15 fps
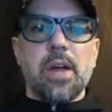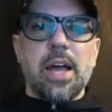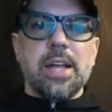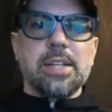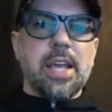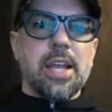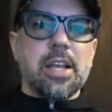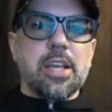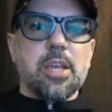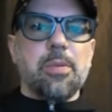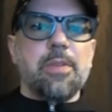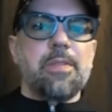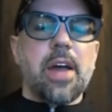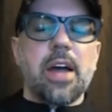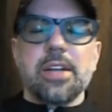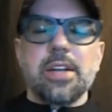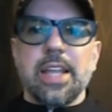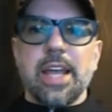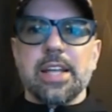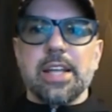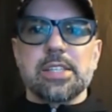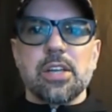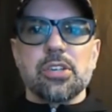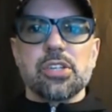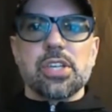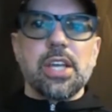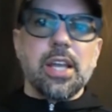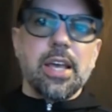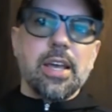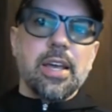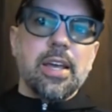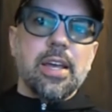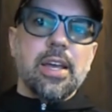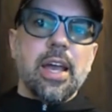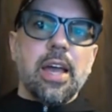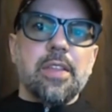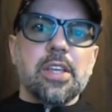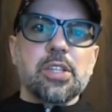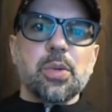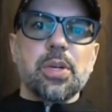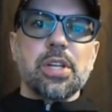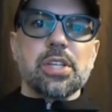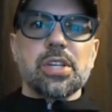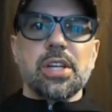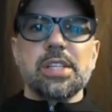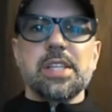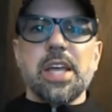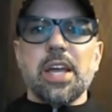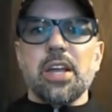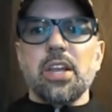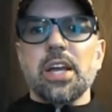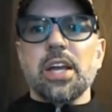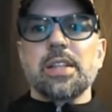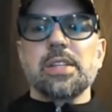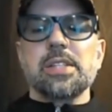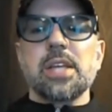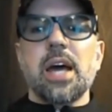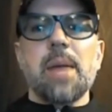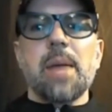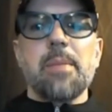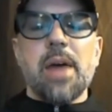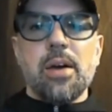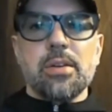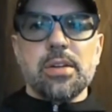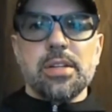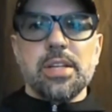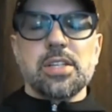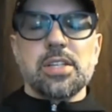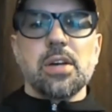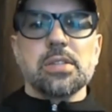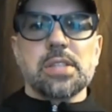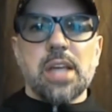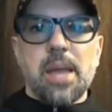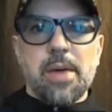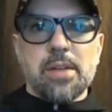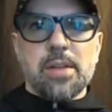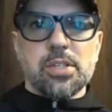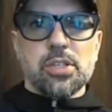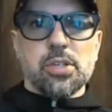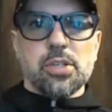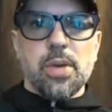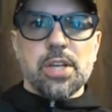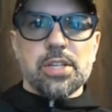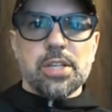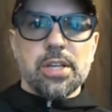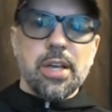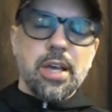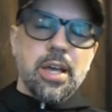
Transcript: Data can be found in that Excel sheet. And this one is going to take a look at the timeout, the adult timeout situation.